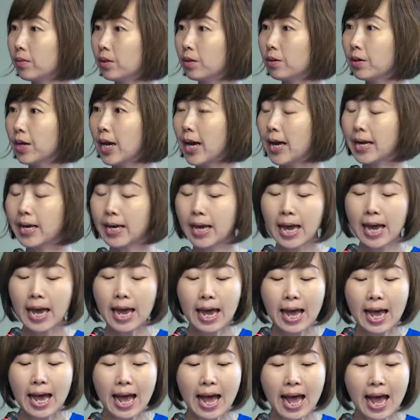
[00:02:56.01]
Okay,
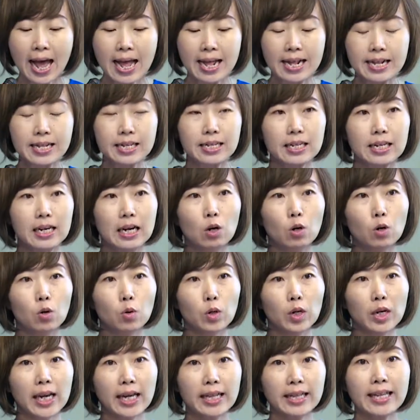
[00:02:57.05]
and
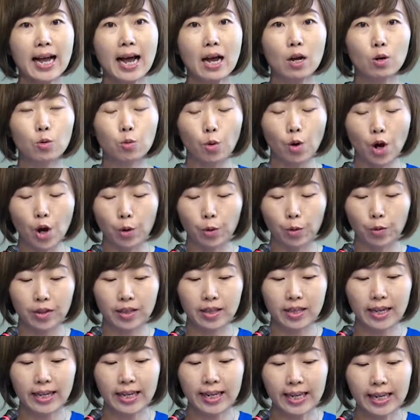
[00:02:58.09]
in that
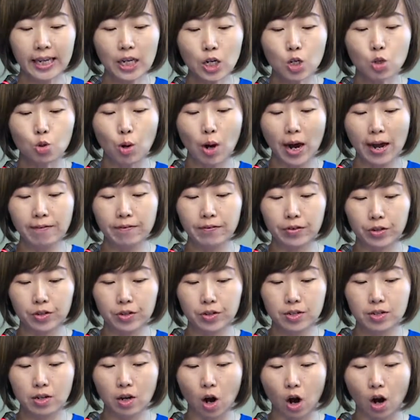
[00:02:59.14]
growth, the key
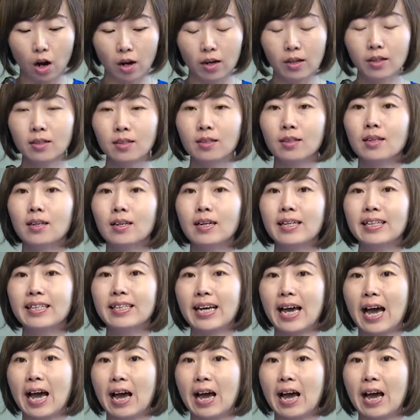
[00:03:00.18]
drivers are the